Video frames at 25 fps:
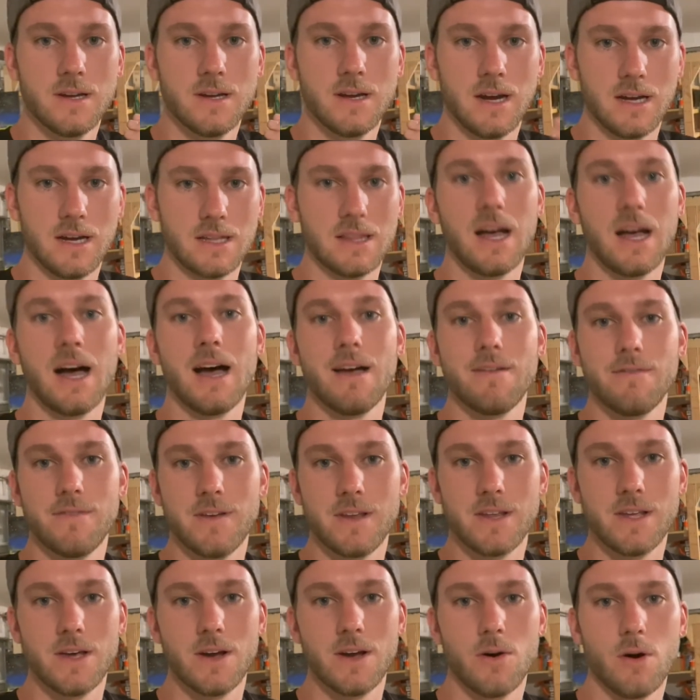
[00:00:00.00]
a live
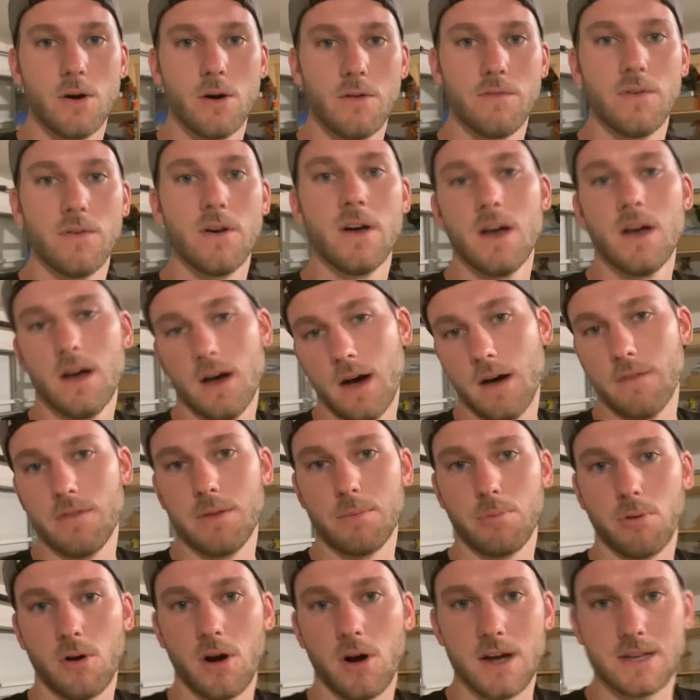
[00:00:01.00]
video of of the
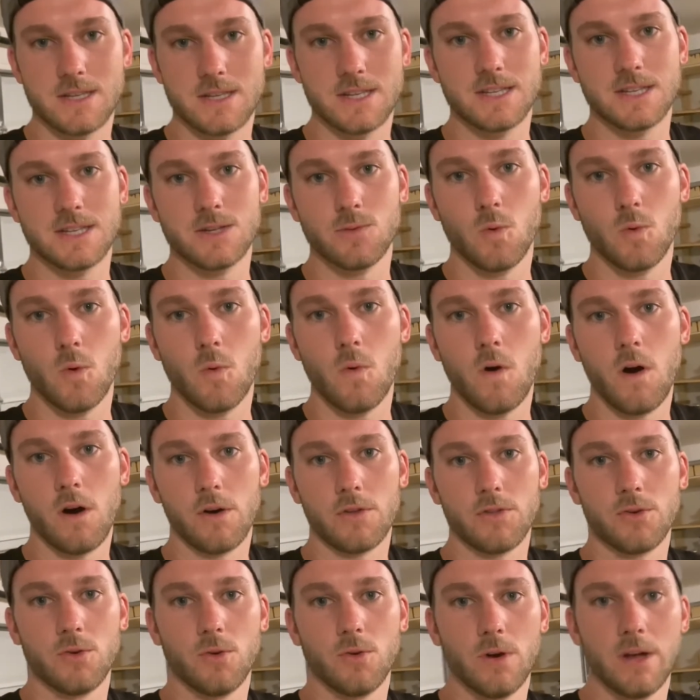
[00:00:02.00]
process and we'll
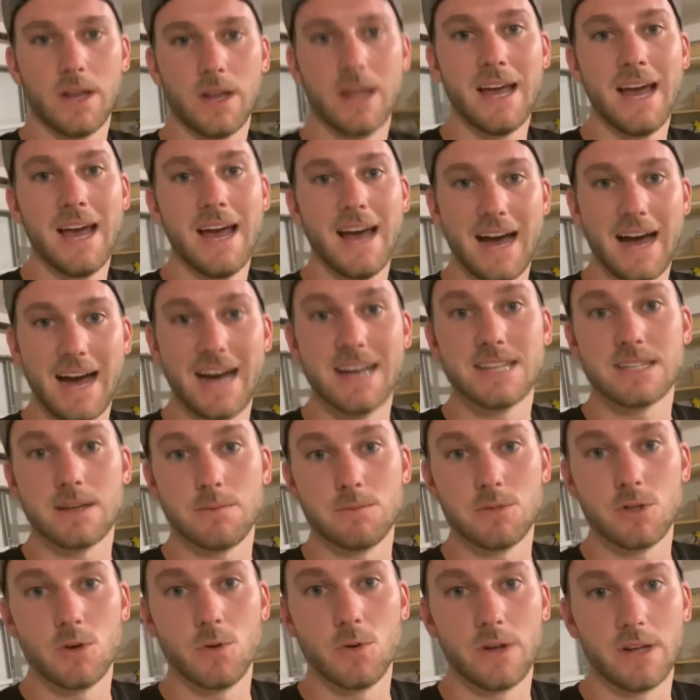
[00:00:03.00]
walk through it as
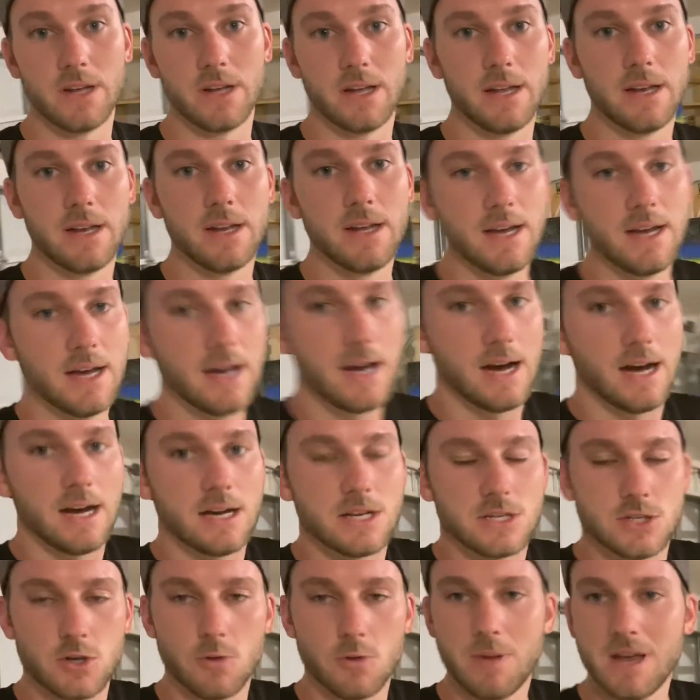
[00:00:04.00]
I'm doing it.
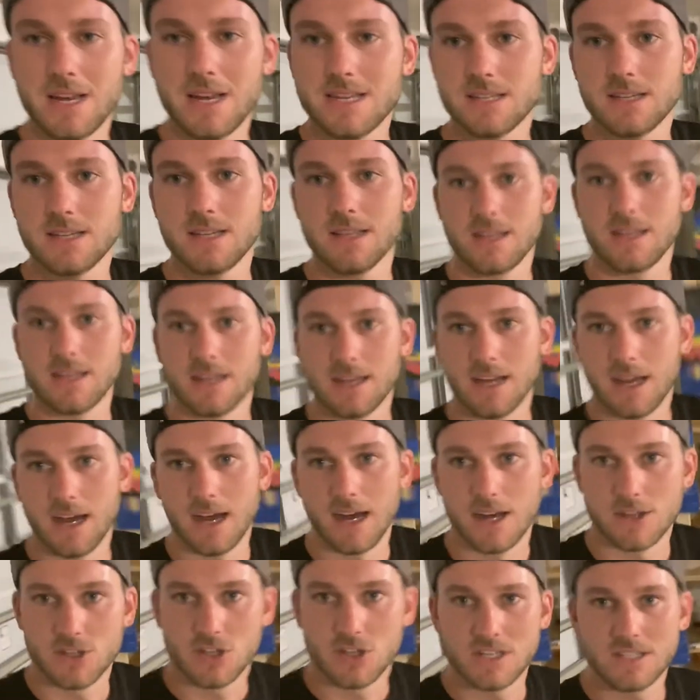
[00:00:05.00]
So basically the
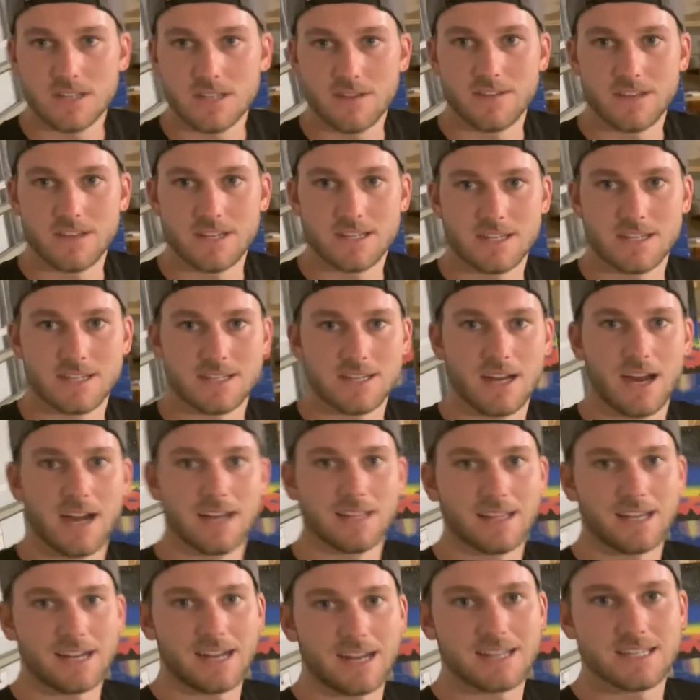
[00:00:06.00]
uh, gist of this
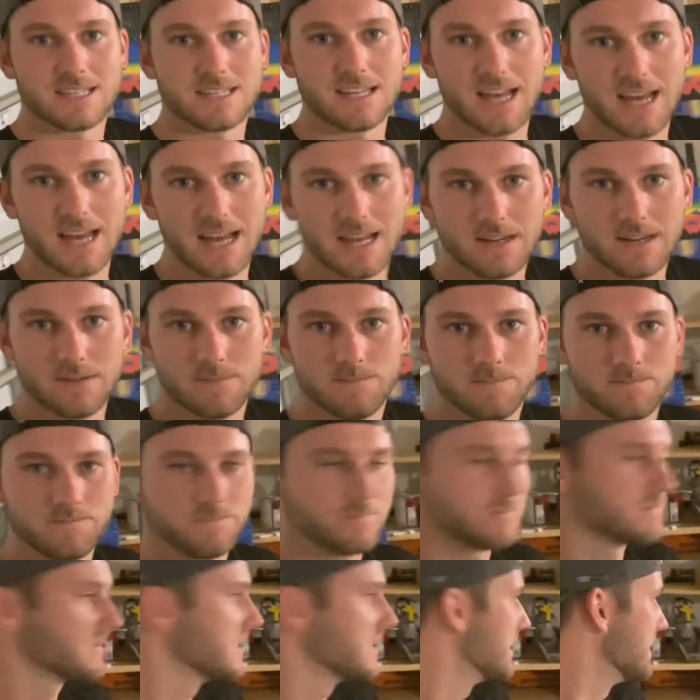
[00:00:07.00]
design, like I said,
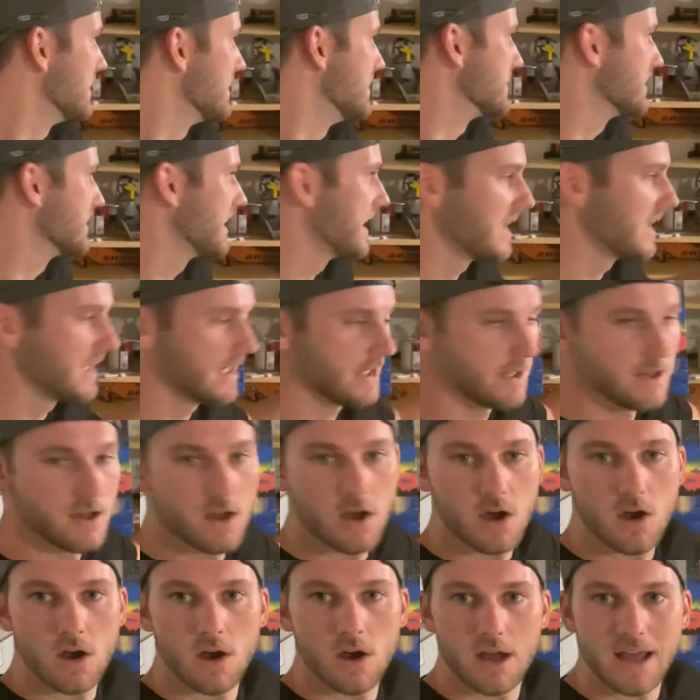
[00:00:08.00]
is a
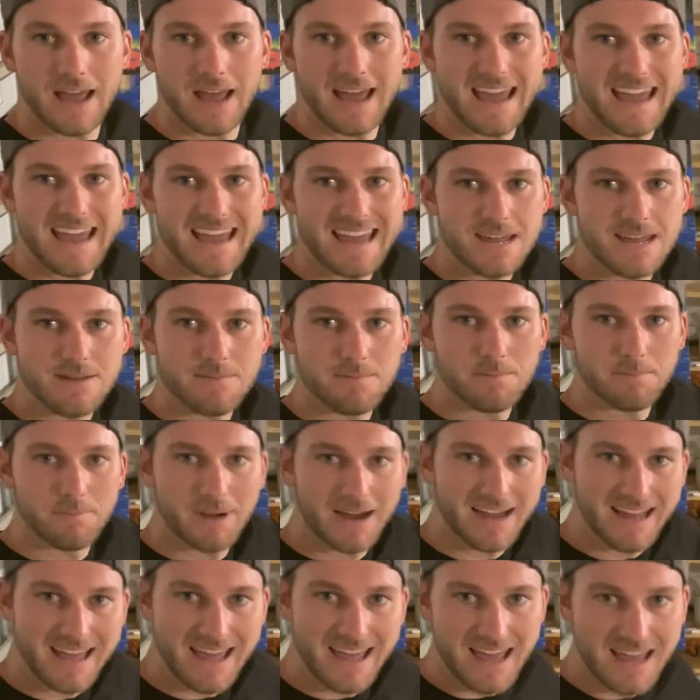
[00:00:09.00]
eight
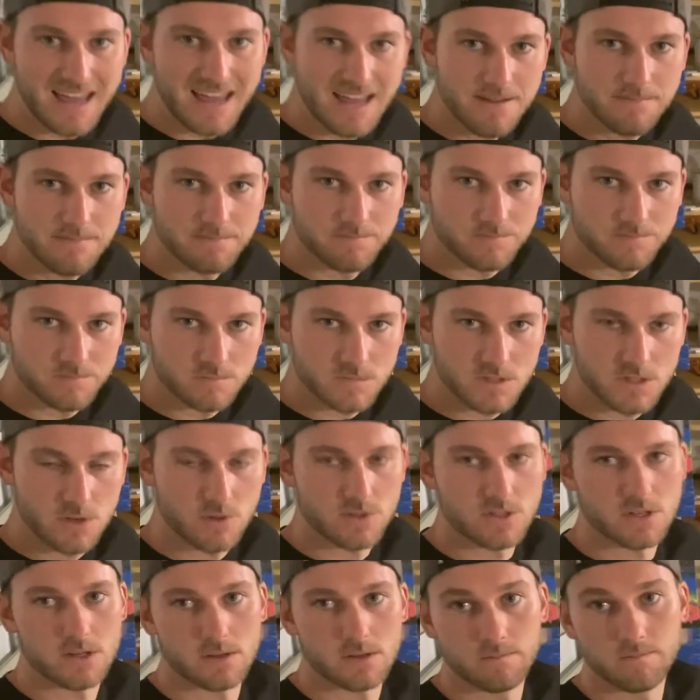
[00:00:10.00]
by eight. So
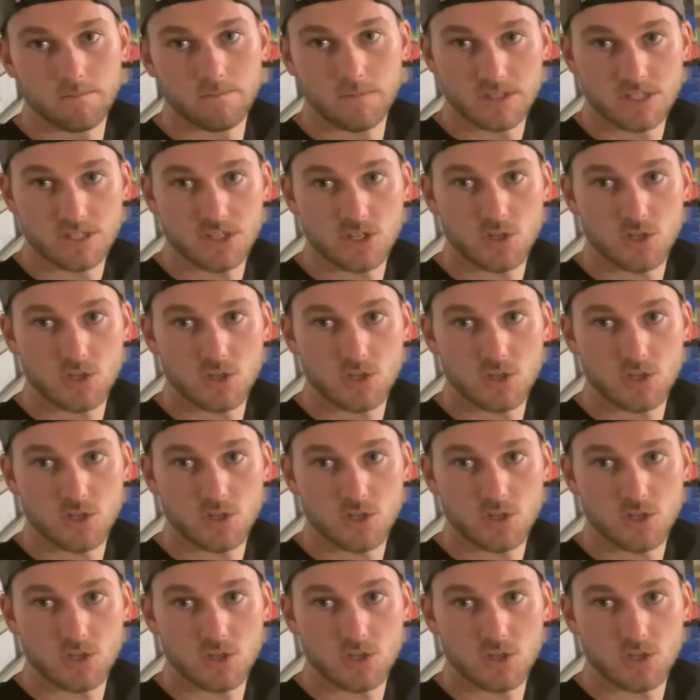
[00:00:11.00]
it's a, it's a